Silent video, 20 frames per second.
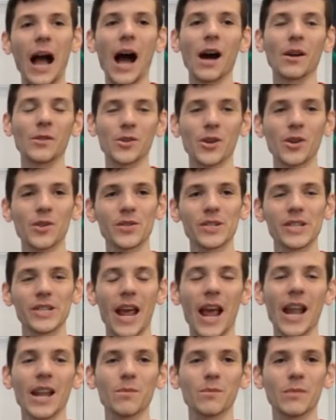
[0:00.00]
Our chosen
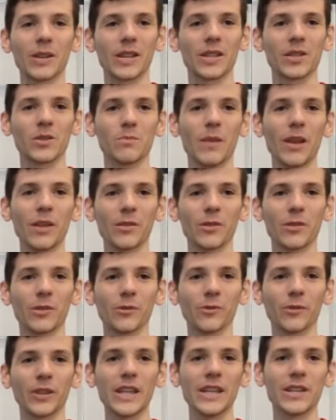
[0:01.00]
elementless method of
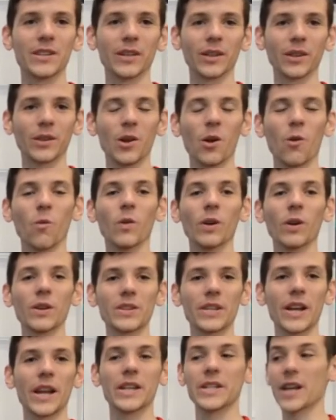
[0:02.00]
heating
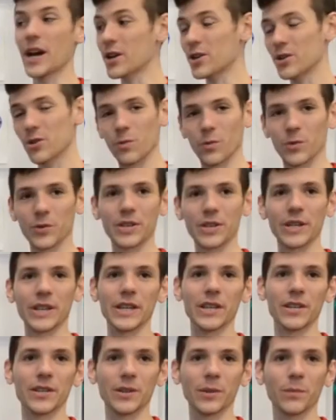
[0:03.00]
was induction water
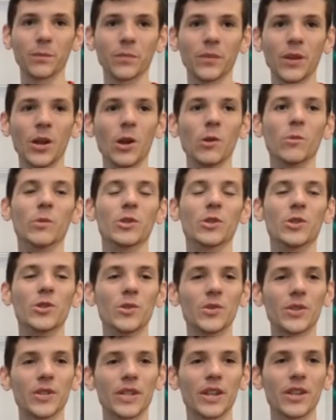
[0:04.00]
heating, which
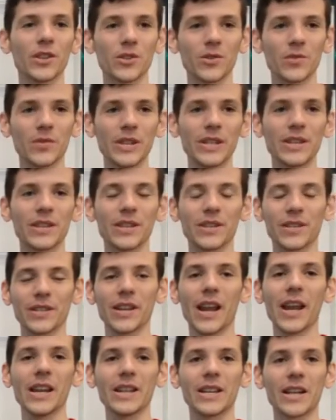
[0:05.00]
uses hysteresis and
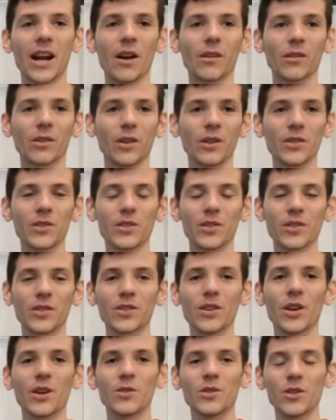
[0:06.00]
eddy current
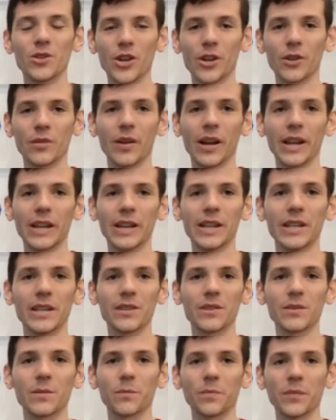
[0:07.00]
losses to generate
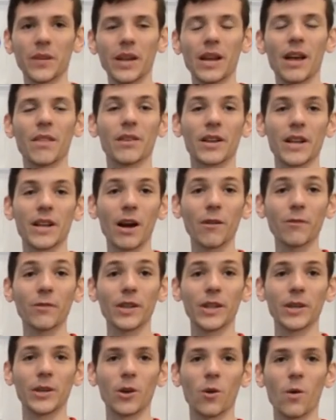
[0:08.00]
heat. The
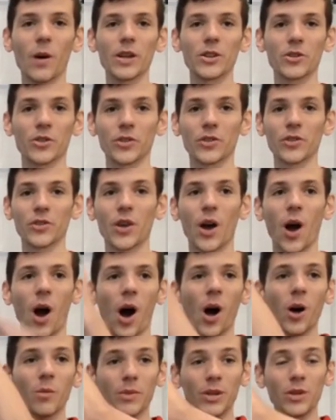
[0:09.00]
governing equations
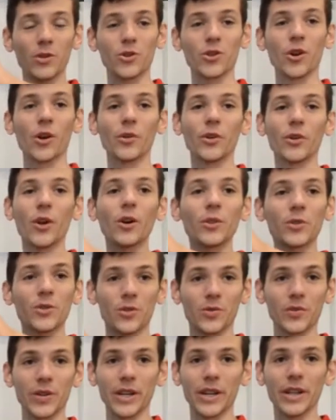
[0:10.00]
are being shown on
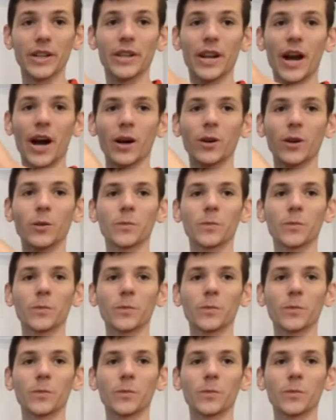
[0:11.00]
screen now.